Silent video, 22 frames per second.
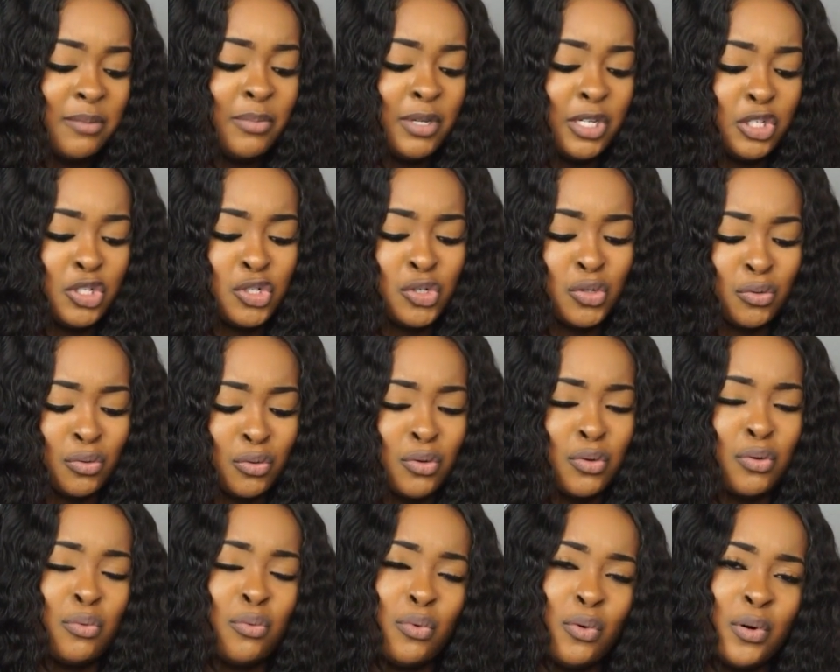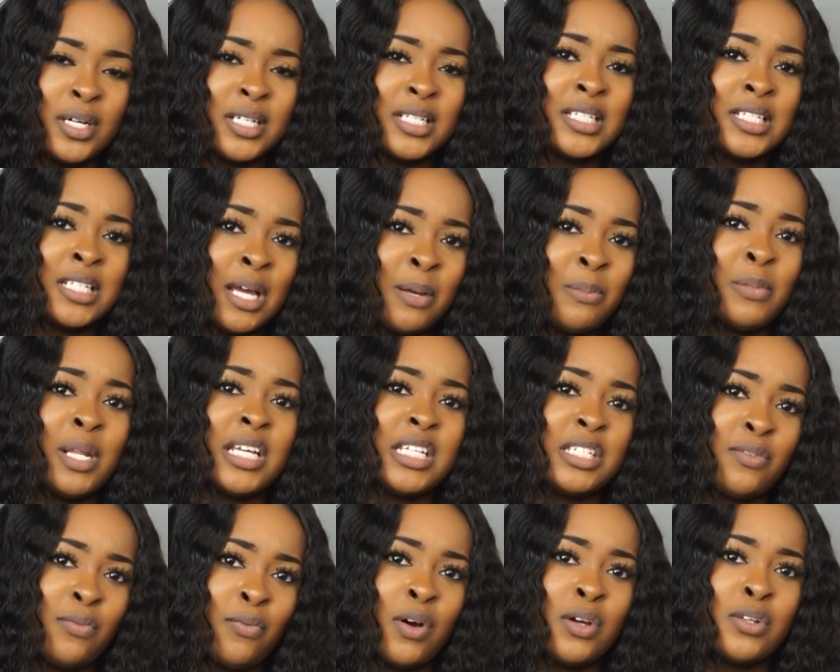to be true on some
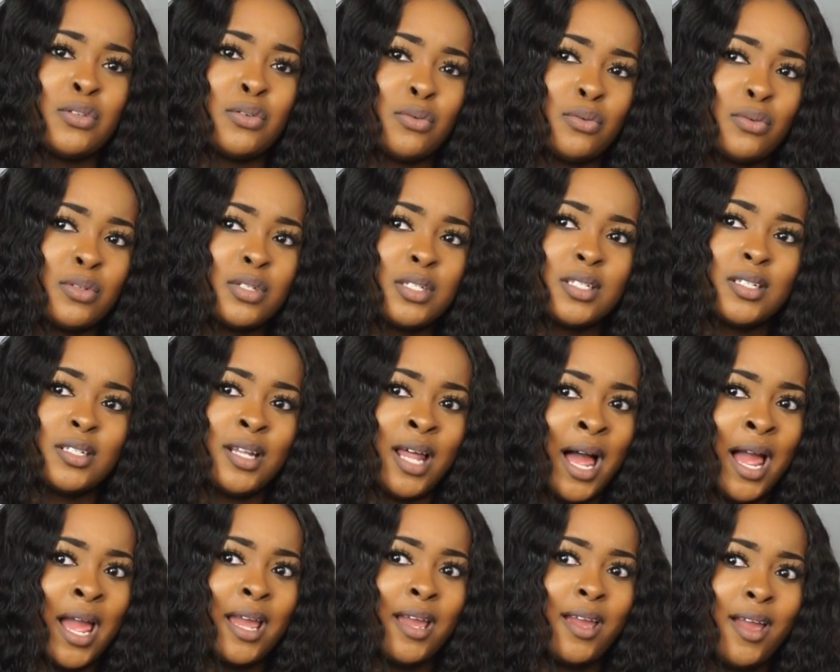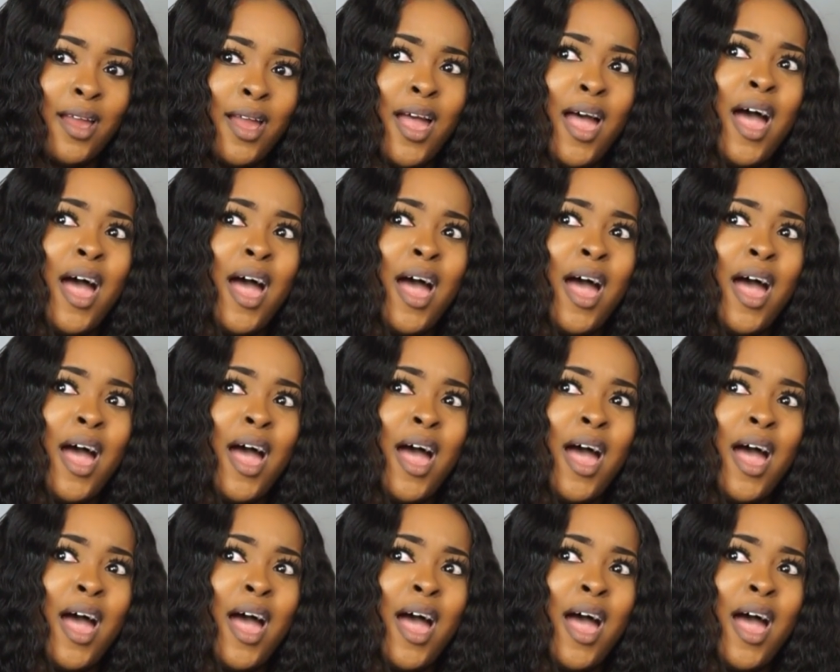lace frontals. Like,